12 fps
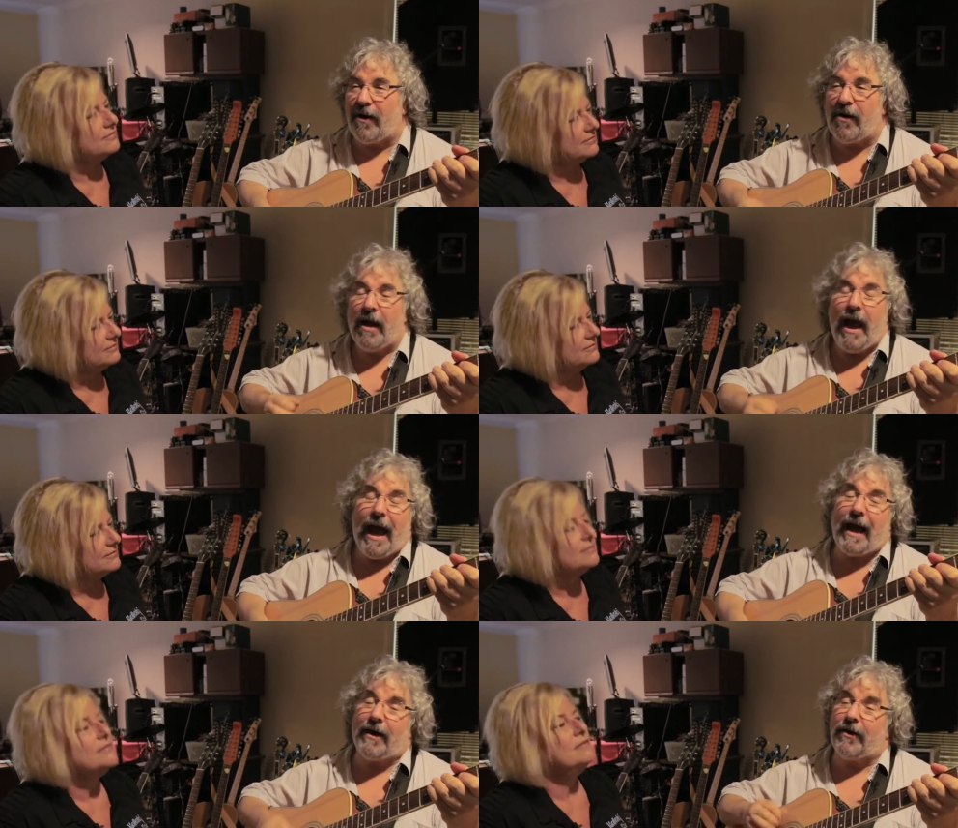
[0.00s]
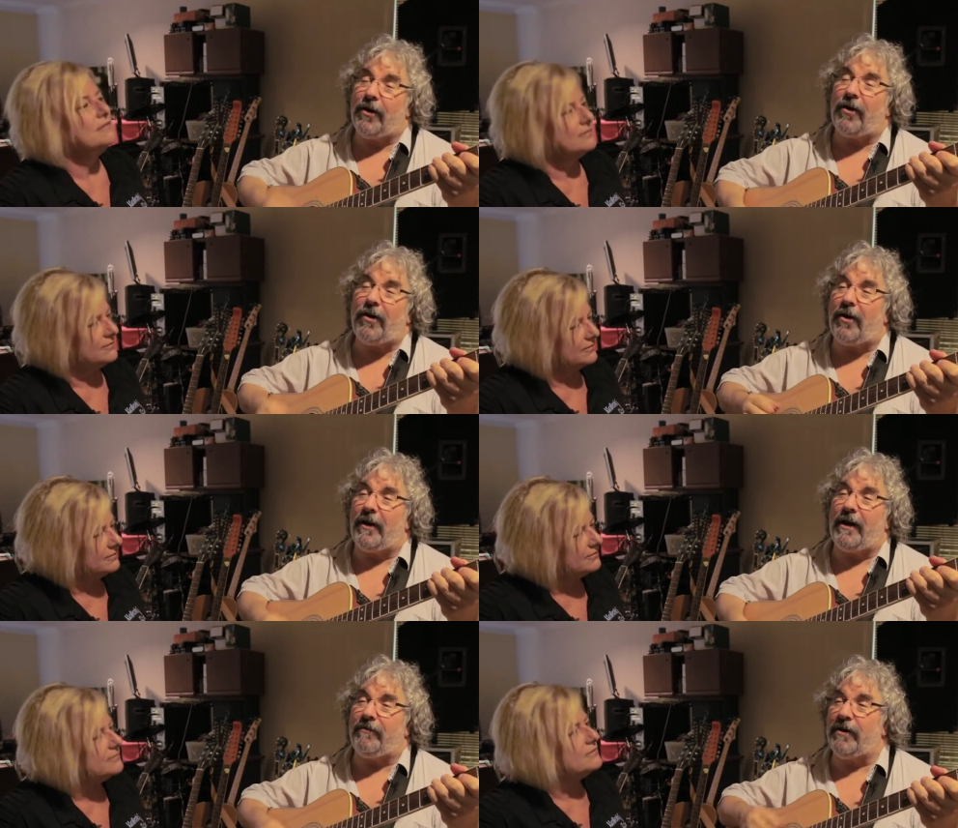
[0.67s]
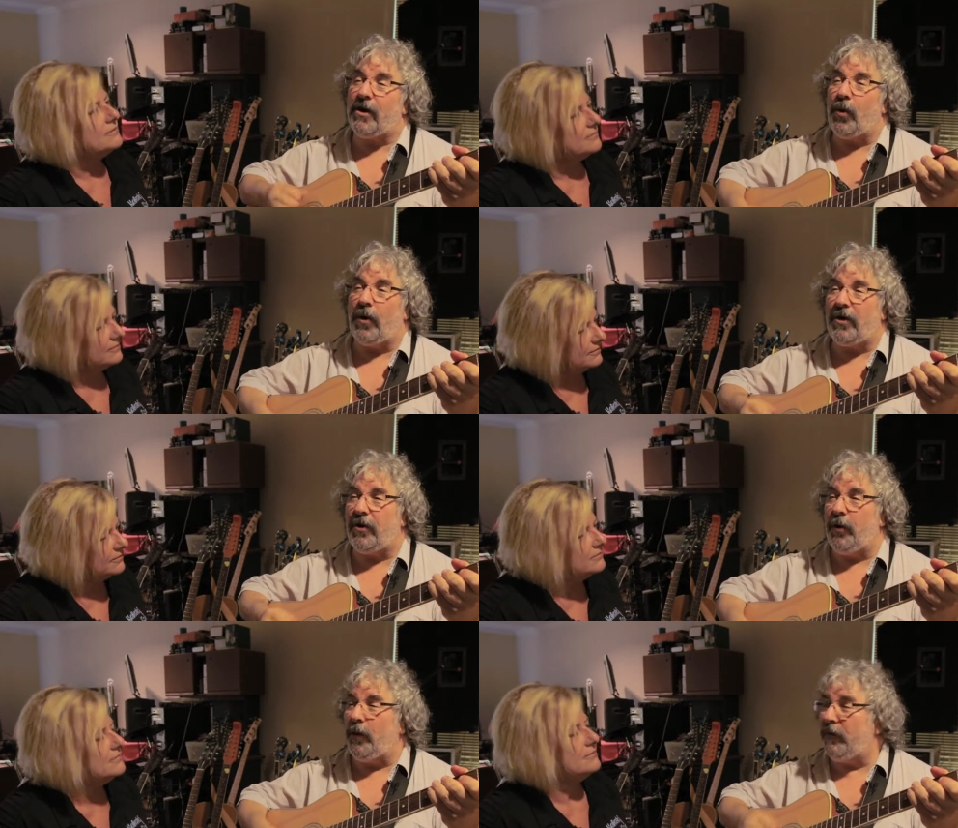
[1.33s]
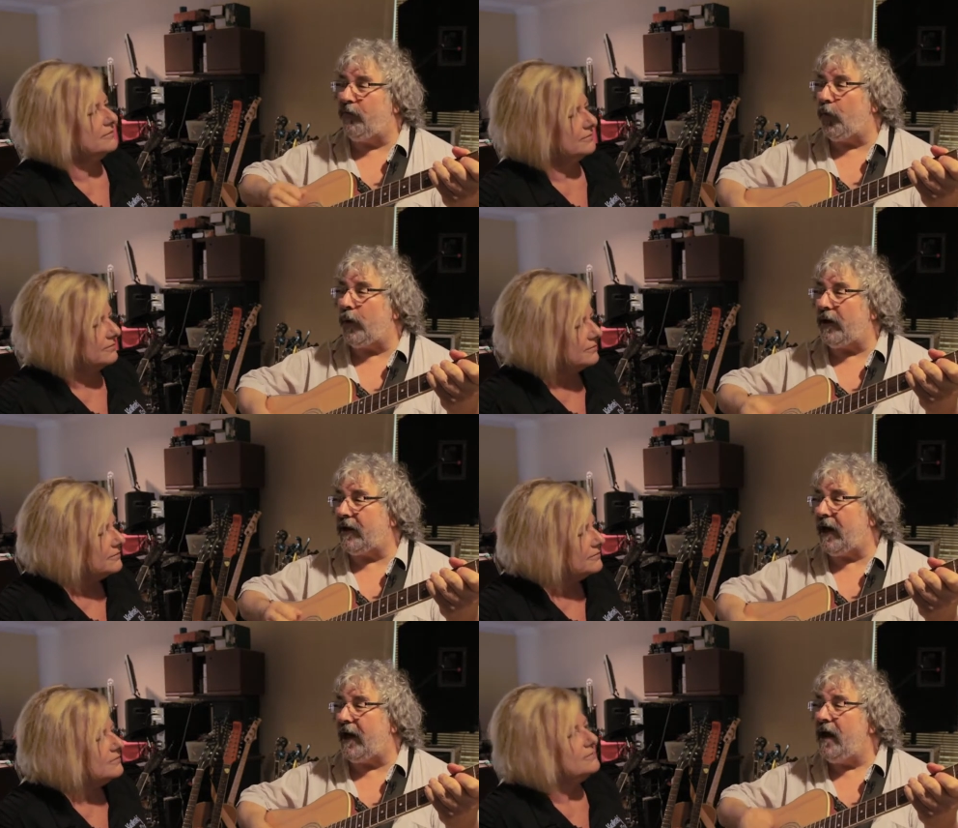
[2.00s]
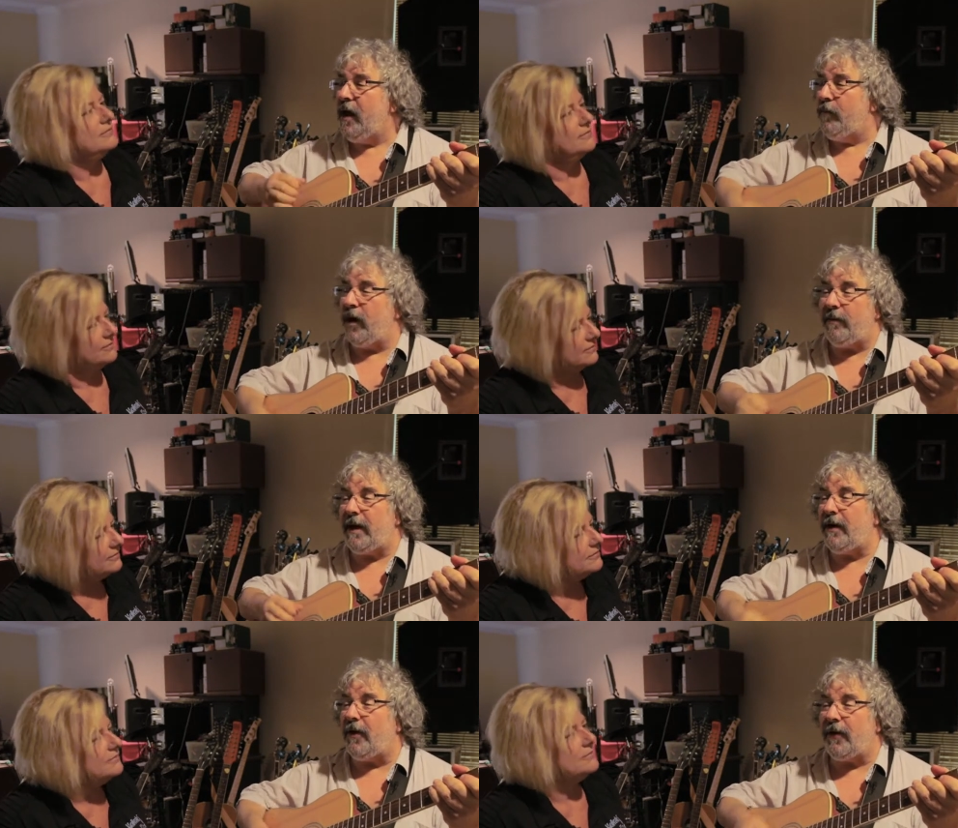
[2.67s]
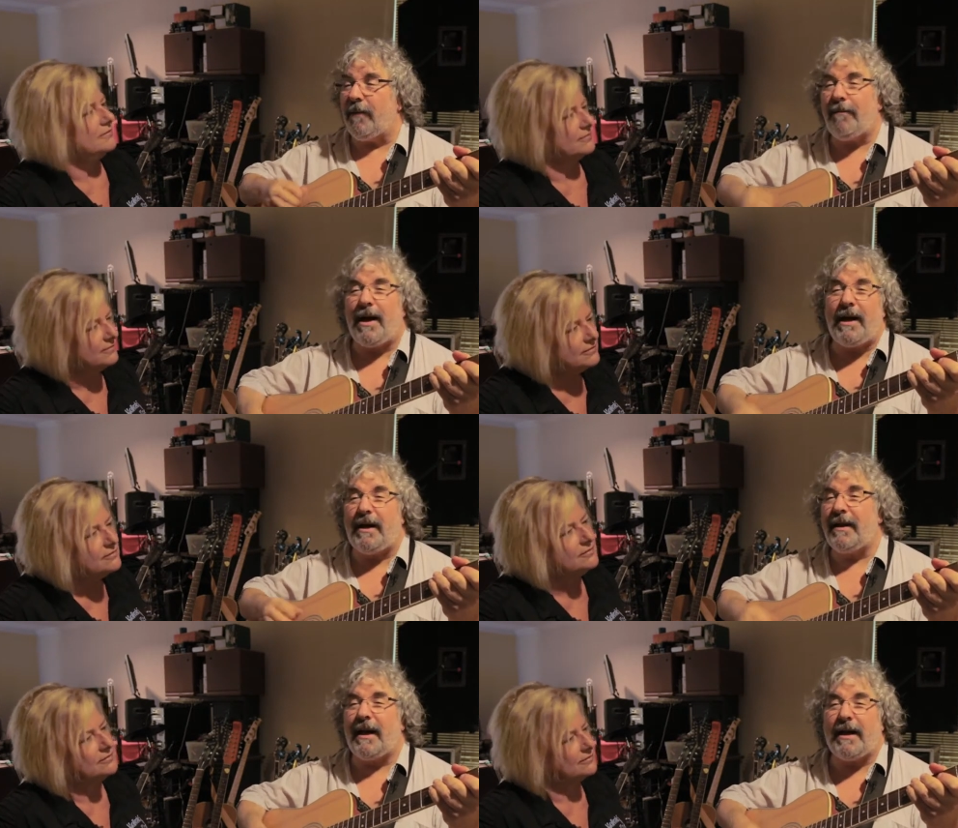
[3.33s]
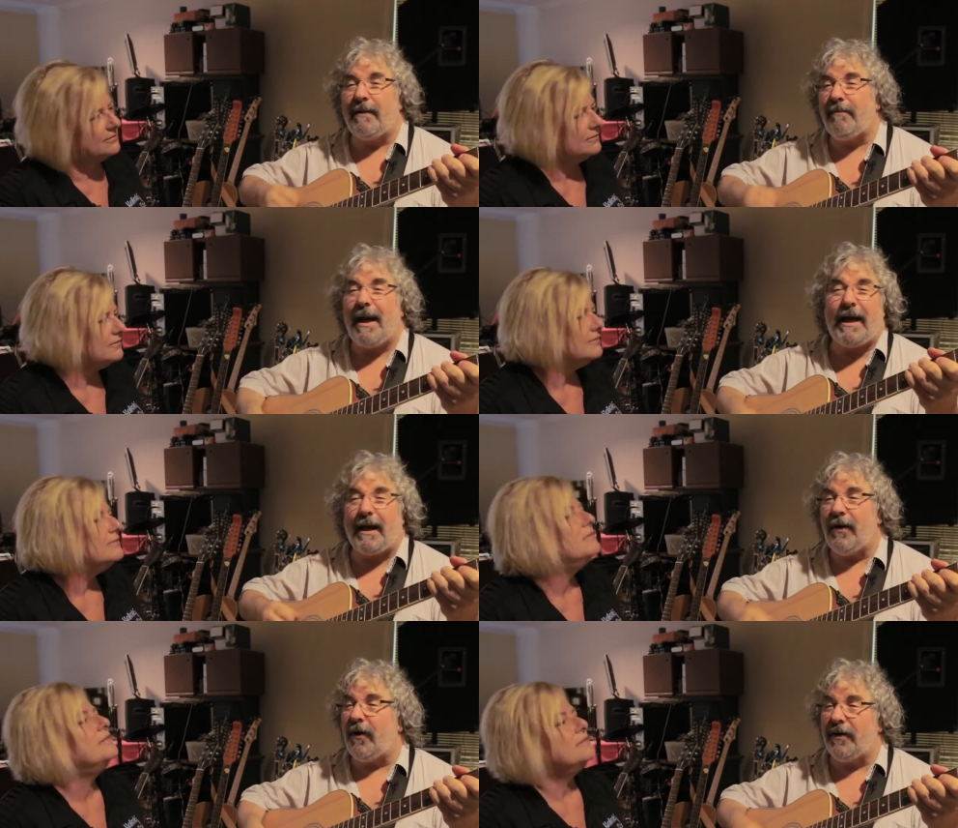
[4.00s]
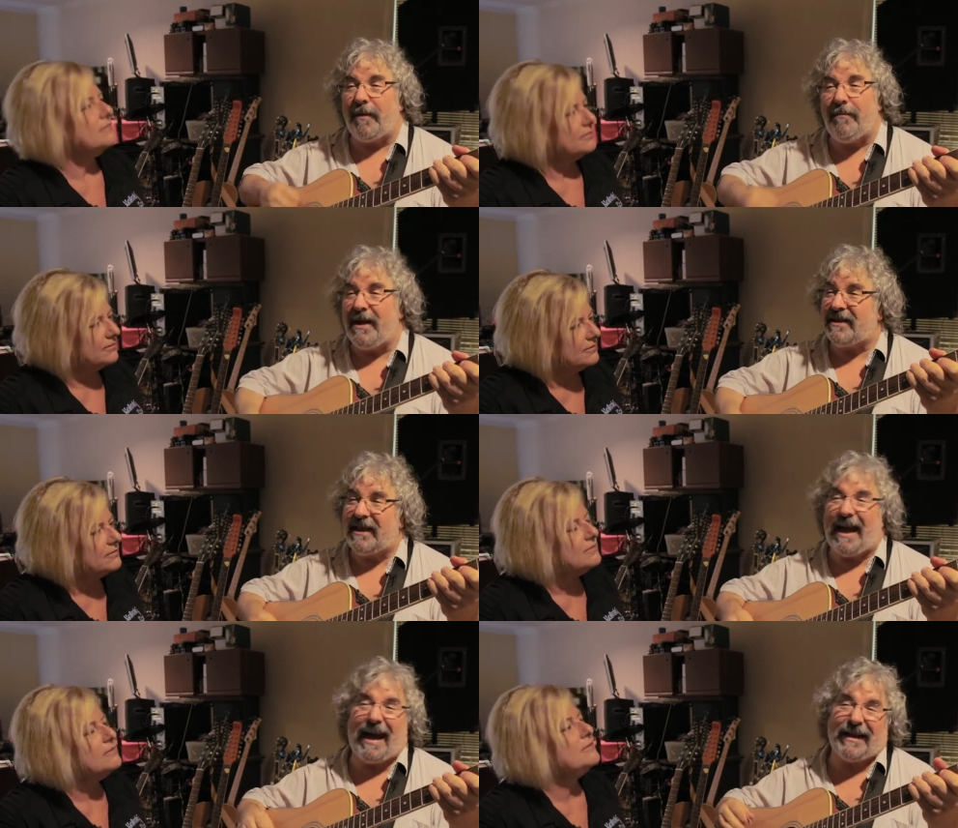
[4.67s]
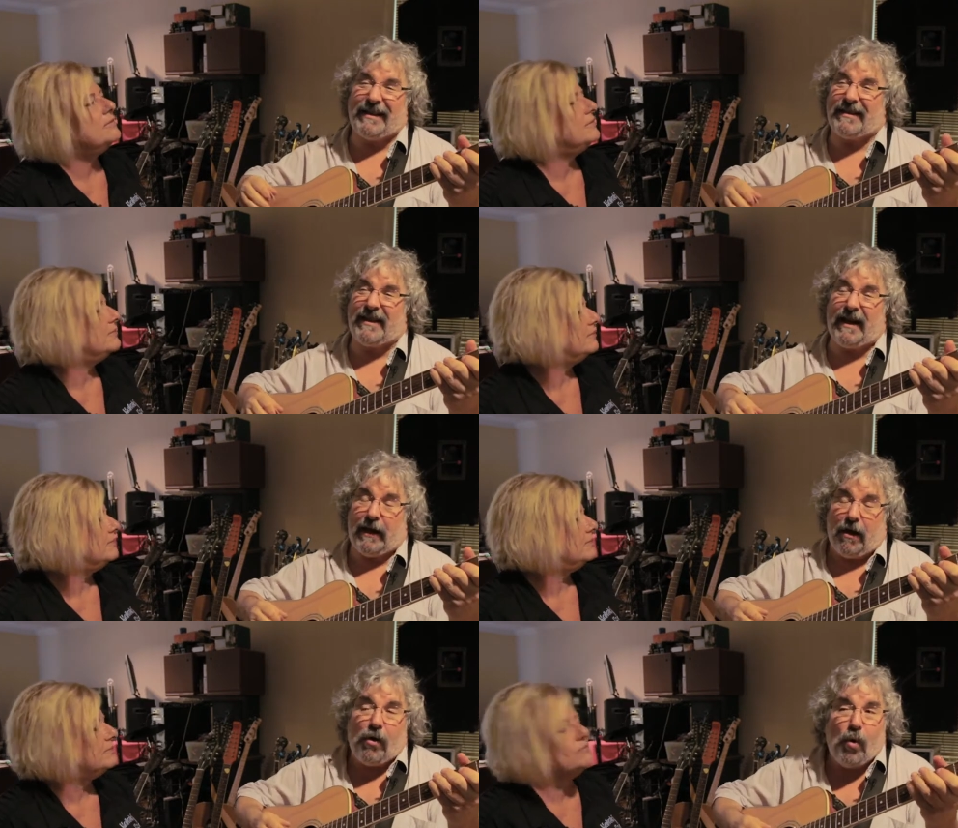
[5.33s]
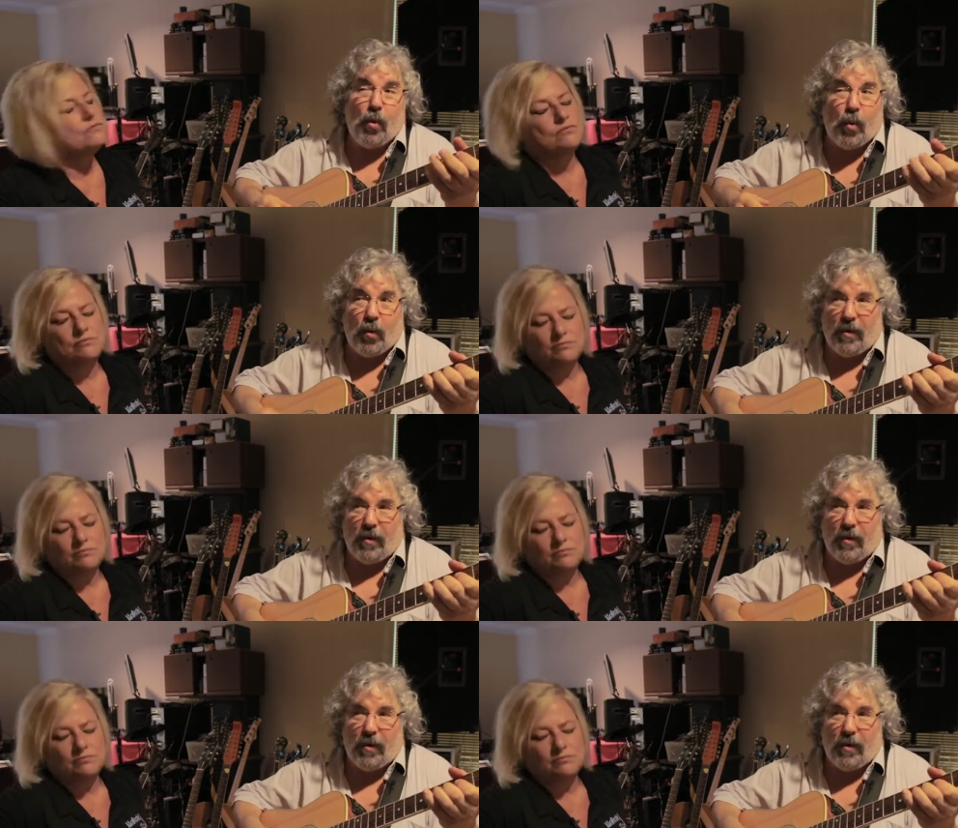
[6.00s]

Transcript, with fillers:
Speaker 1: dog. Had a girl on every corner who would fornicate, bring me all the money they could make and all the missy I could take. Ooh.